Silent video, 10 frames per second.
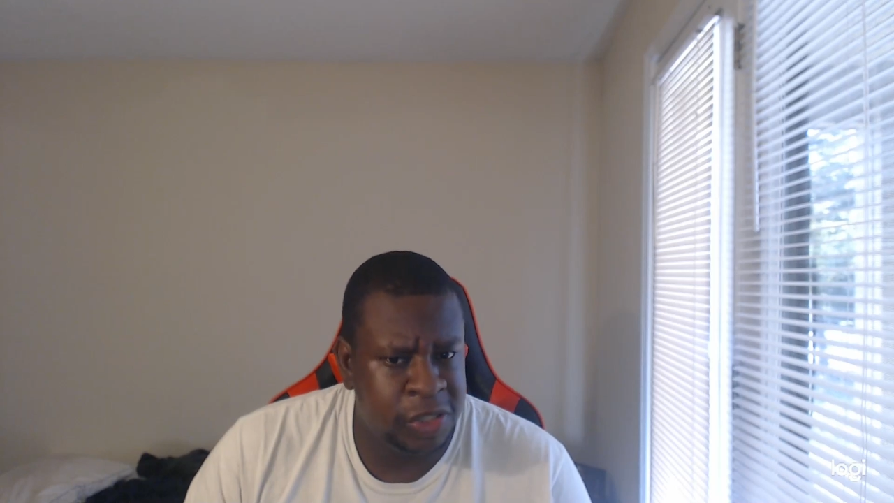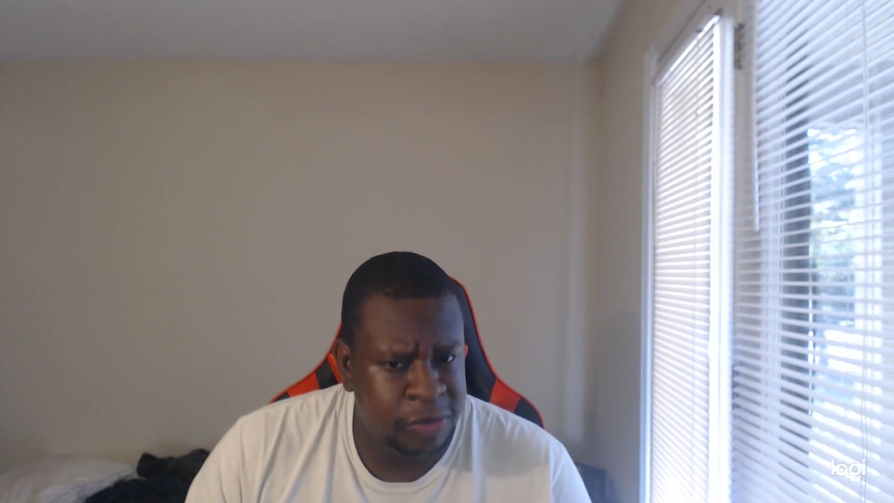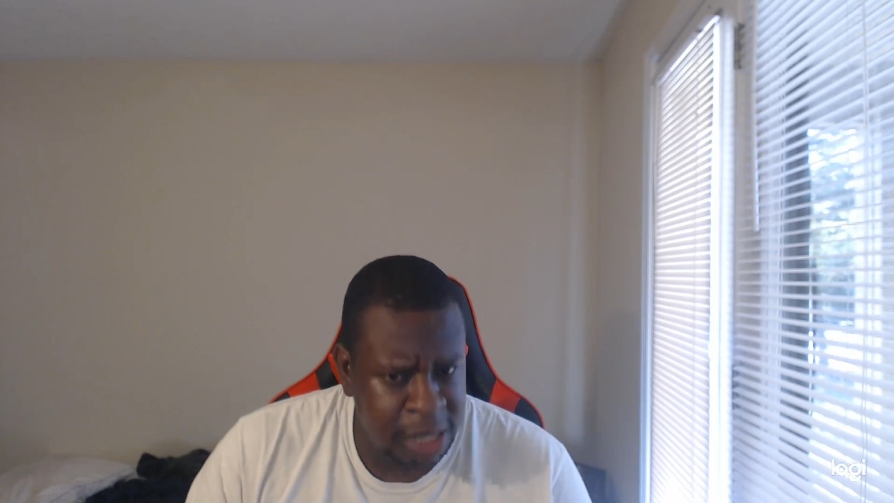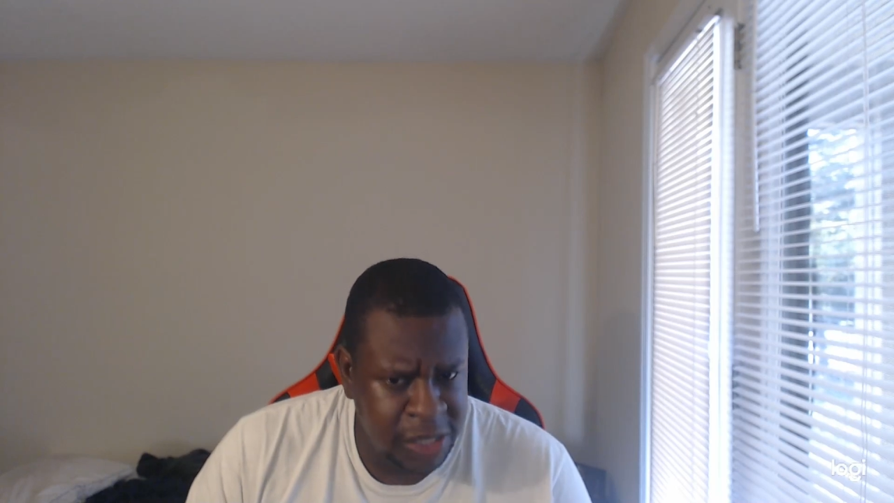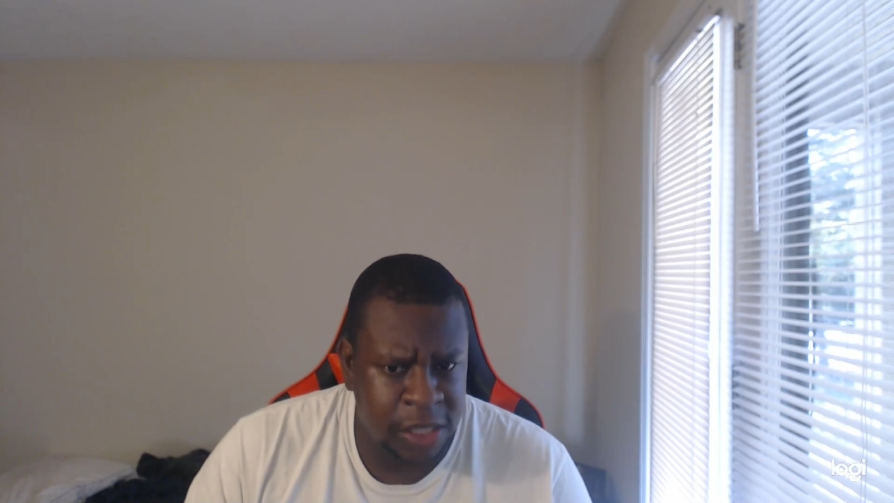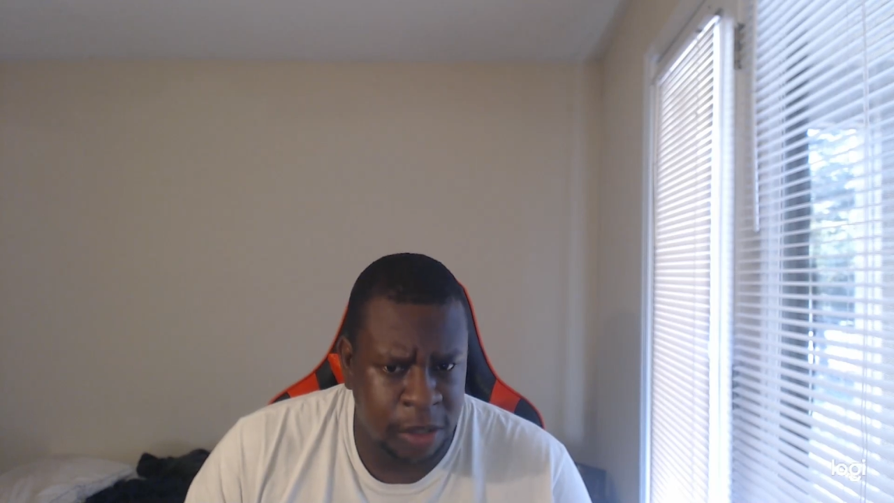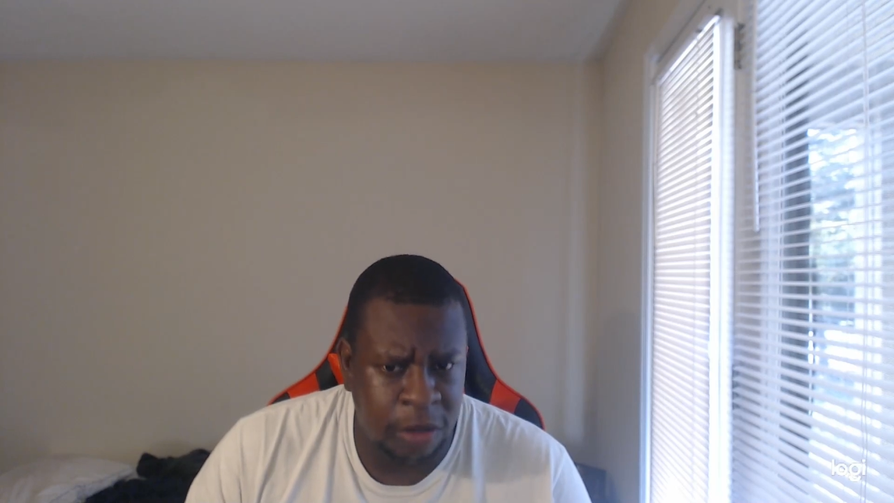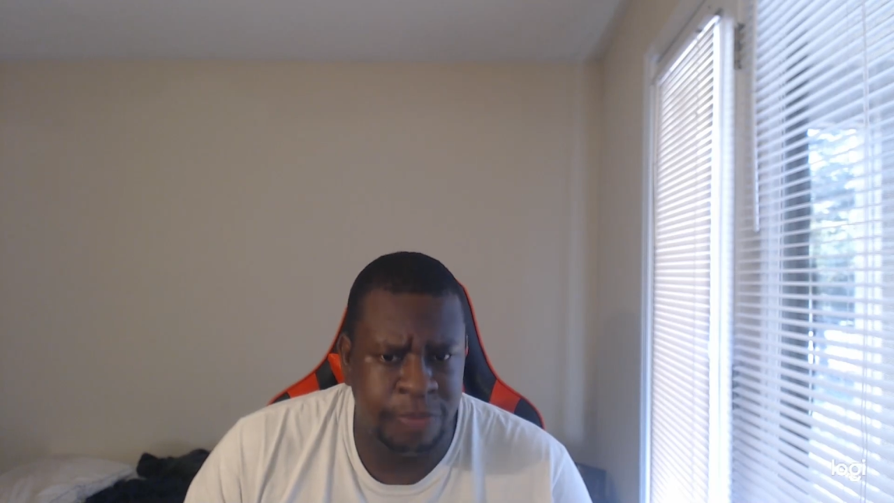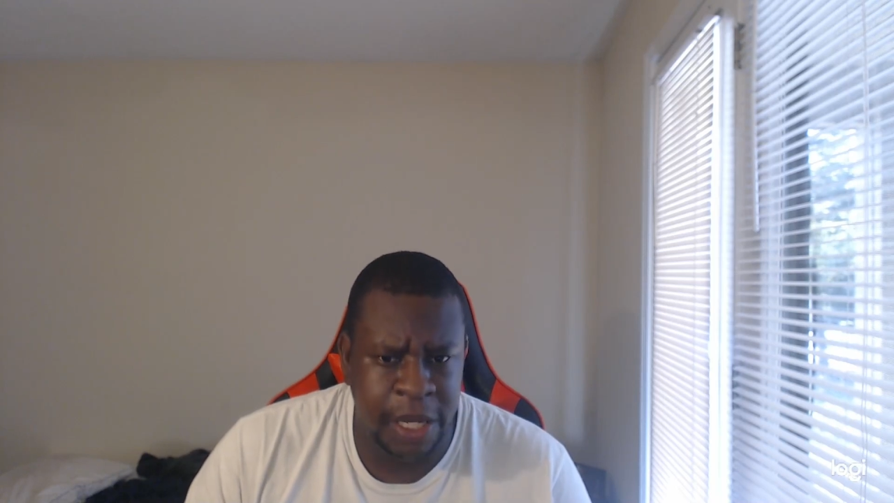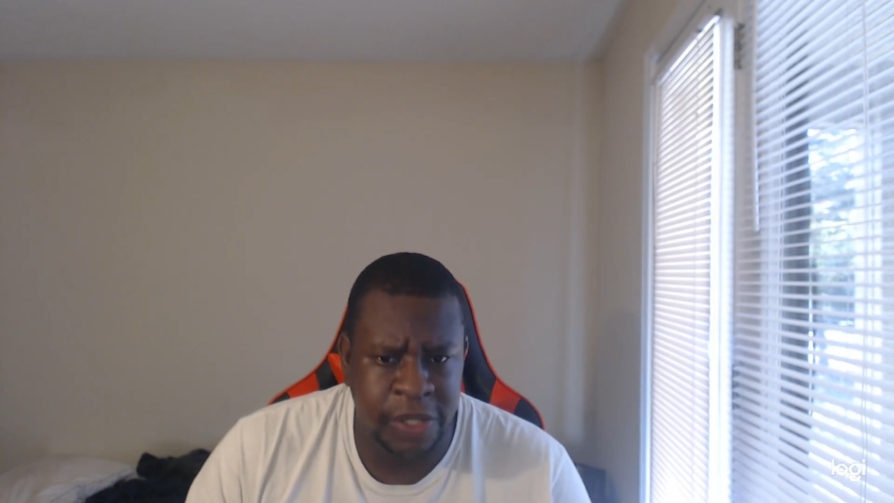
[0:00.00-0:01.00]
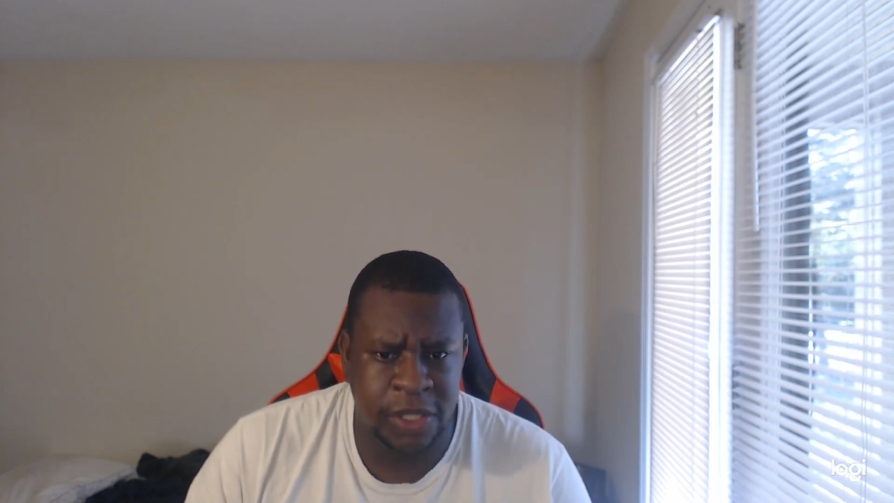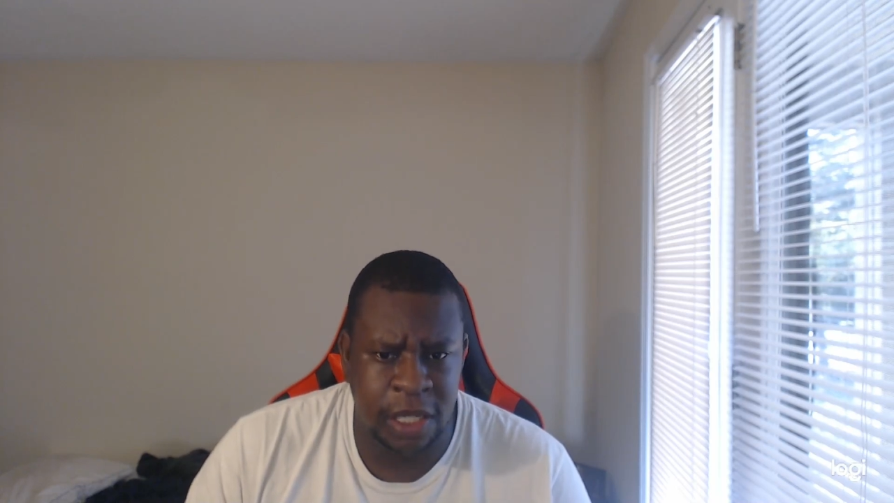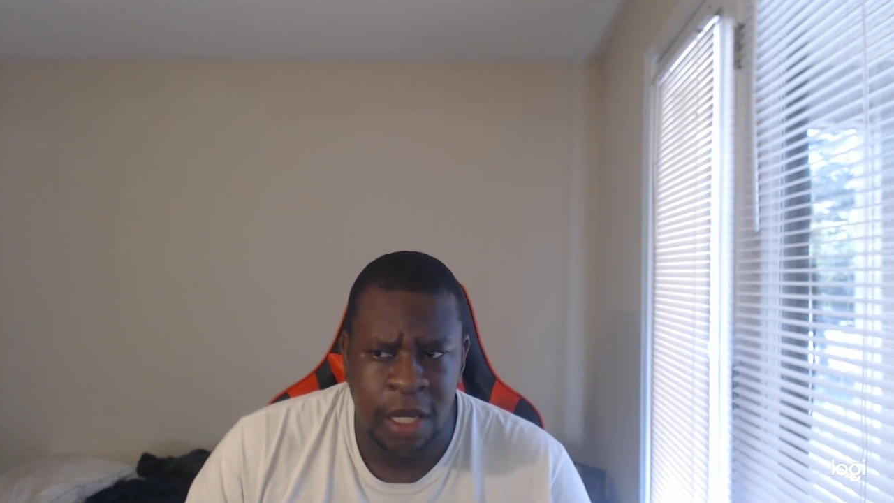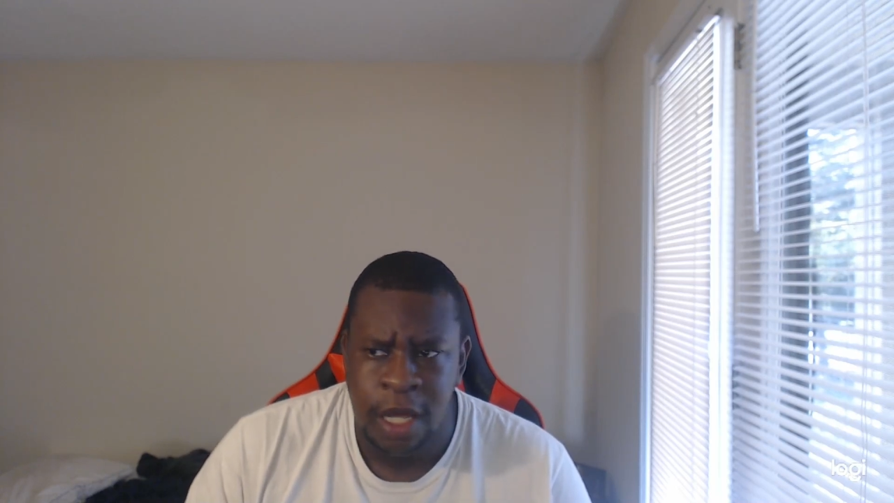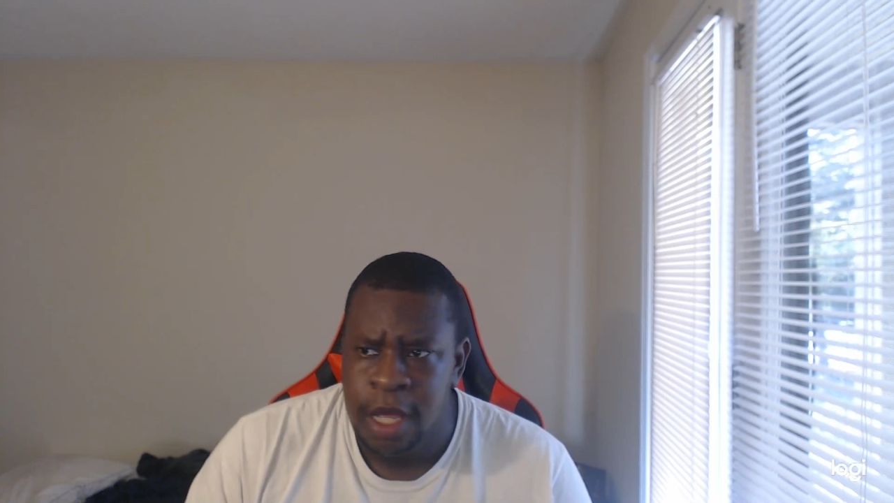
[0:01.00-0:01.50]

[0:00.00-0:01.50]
decent on PC.